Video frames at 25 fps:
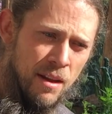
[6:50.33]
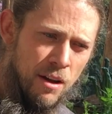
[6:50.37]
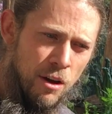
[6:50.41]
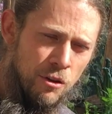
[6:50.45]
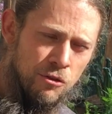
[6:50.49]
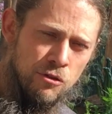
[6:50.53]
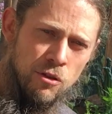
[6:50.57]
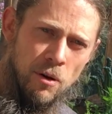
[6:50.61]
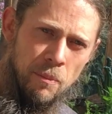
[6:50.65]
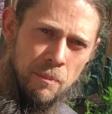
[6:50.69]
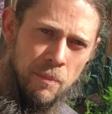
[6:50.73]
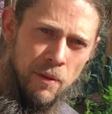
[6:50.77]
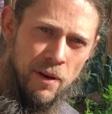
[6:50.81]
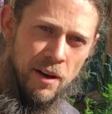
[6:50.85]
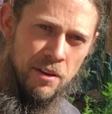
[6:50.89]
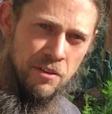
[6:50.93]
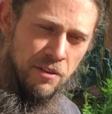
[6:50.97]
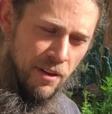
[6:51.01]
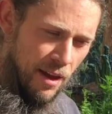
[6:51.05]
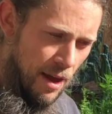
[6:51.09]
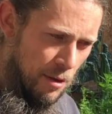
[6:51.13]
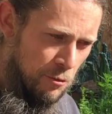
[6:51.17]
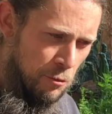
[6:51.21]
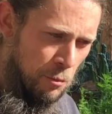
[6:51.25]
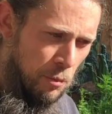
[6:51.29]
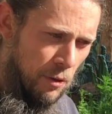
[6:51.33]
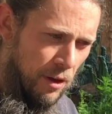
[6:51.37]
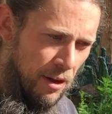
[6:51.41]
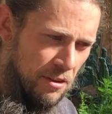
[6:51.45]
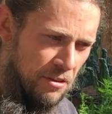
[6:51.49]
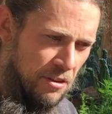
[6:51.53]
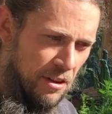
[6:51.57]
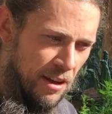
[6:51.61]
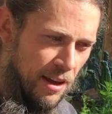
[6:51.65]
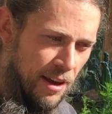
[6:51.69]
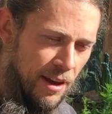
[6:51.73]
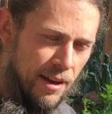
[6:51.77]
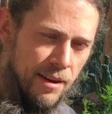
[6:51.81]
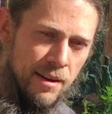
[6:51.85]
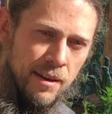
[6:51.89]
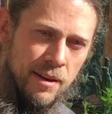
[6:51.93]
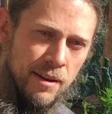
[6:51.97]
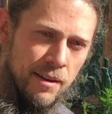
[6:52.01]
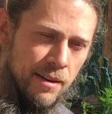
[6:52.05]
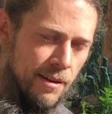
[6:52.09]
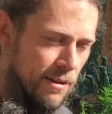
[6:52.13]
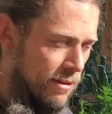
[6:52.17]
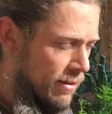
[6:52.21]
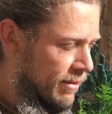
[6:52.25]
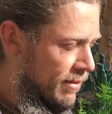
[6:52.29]
I dropped by Sam's place
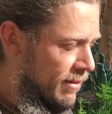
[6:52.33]
again.